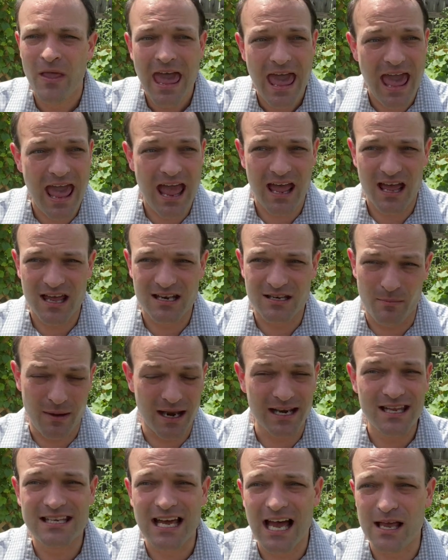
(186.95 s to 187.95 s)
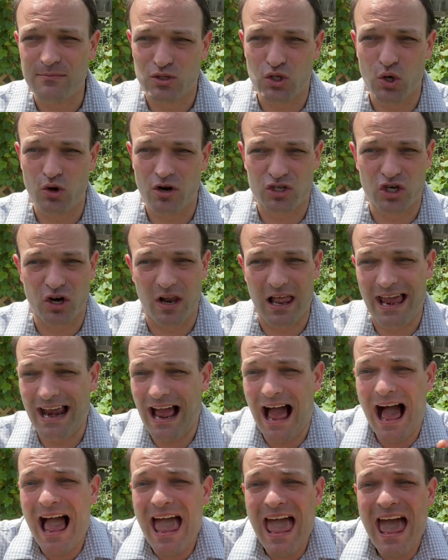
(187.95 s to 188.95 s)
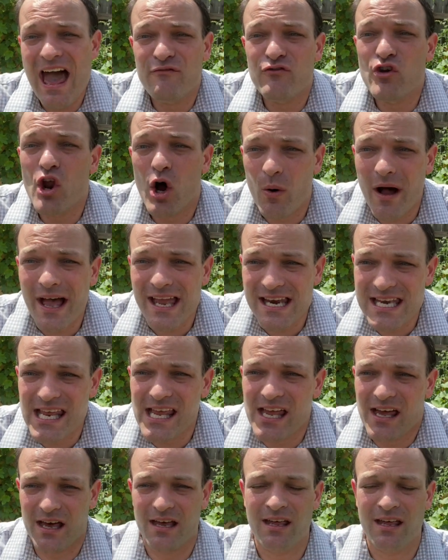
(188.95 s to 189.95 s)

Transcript: And many times students are like, I have no idea.